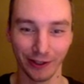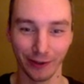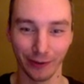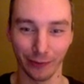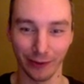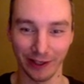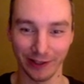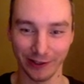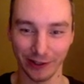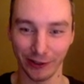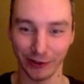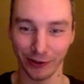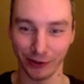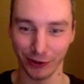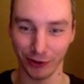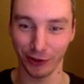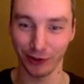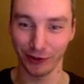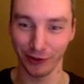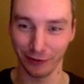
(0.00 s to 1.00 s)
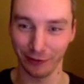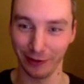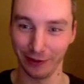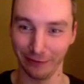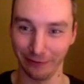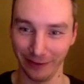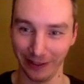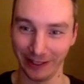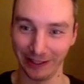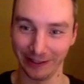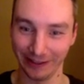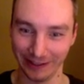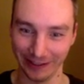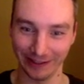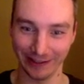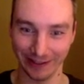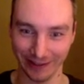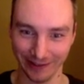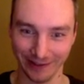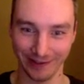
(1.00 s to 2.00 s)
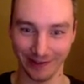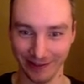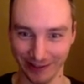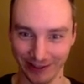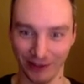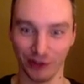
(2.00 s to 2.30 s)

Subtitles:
When it's lots of shots, you really feel it, like this is